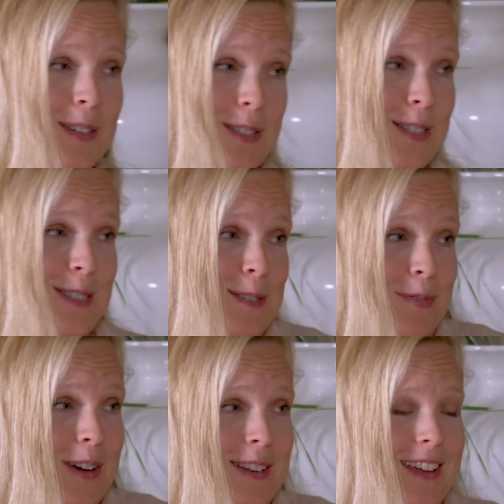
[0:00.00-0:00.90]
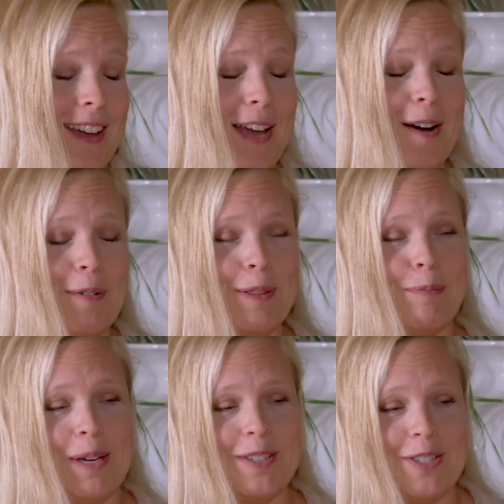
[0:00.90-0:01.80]
Like, she's just fun to hang out with,
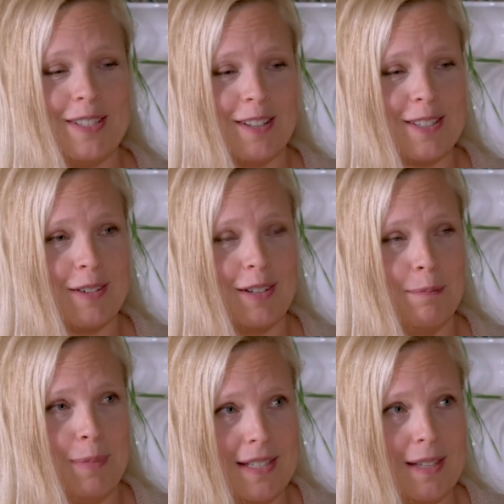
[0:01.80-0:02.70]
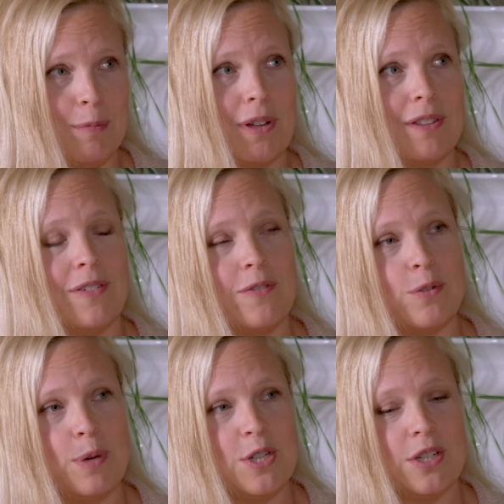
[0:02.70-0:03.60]
but she's also an amazing wealth of
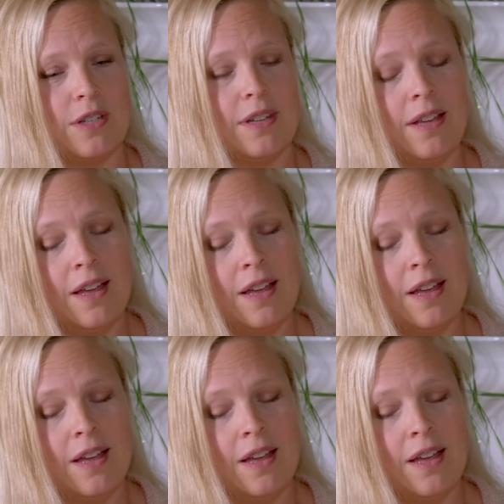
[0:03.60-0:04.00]
information.